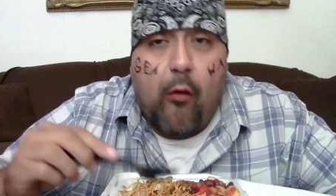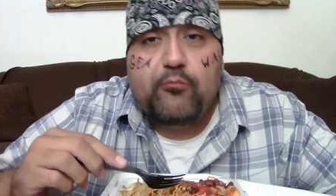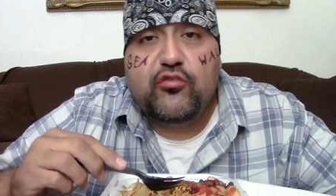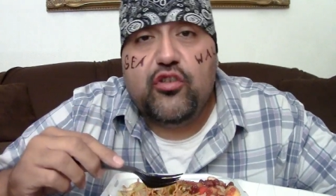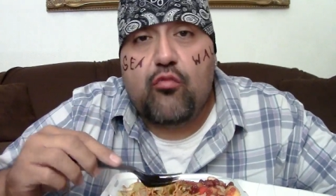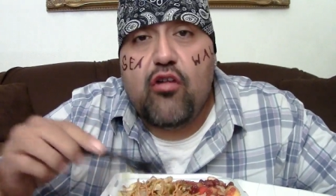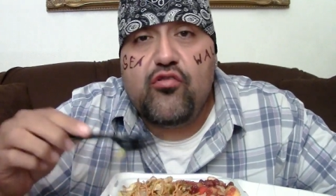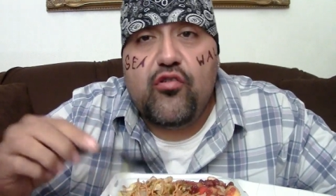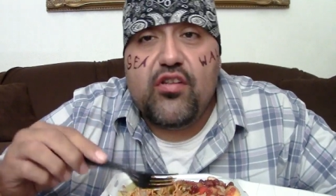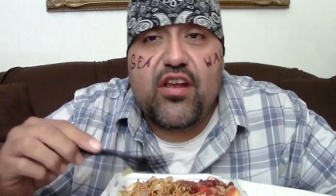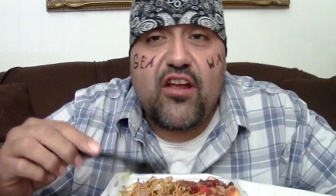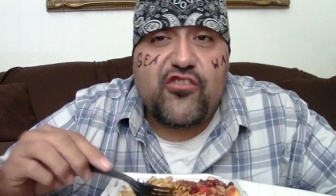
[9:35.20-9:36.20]
So I walked through
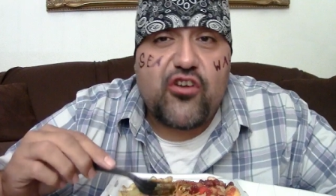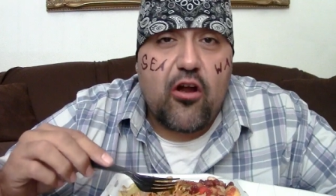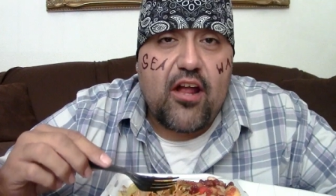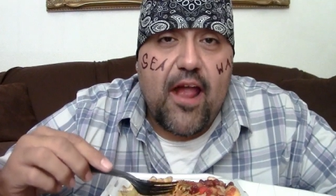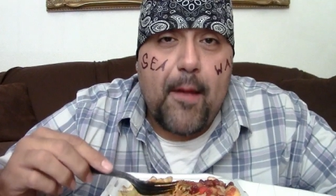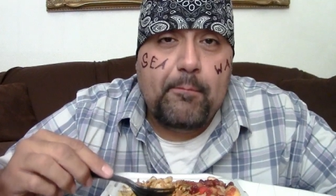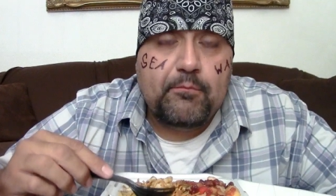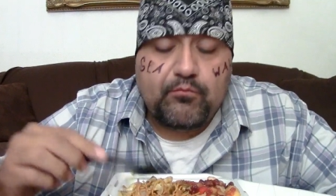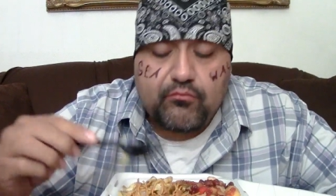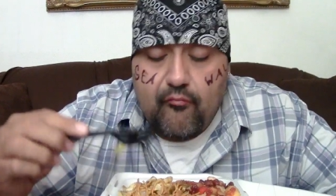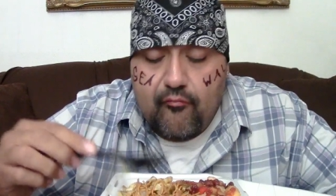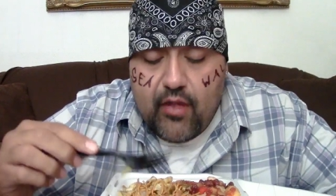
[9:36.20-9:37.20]
the next shark game,
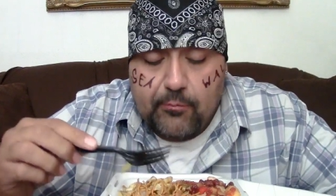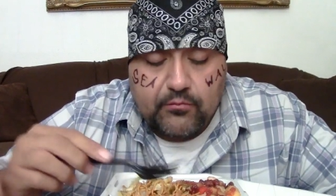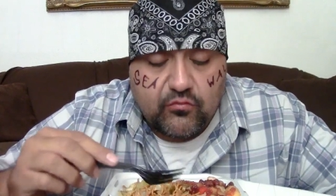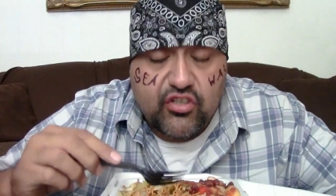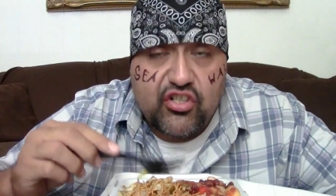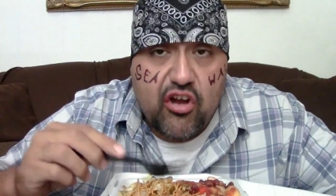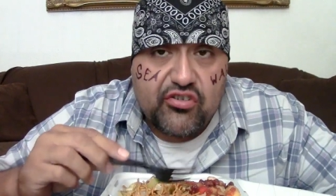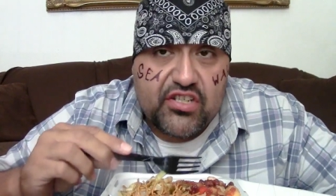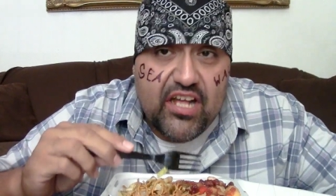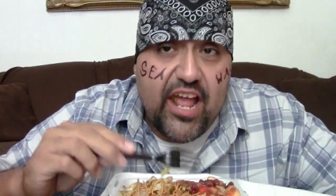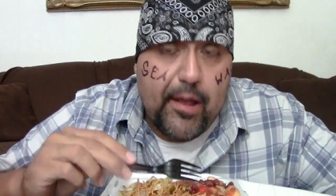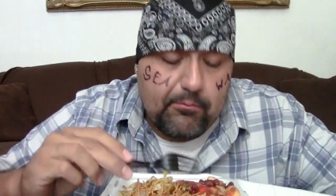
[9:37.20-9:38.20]
shark's
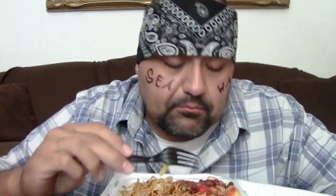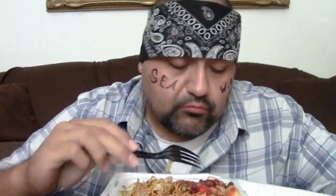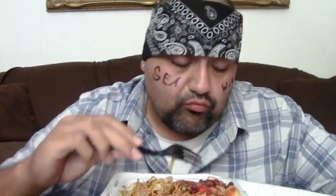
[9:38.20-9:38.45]
game,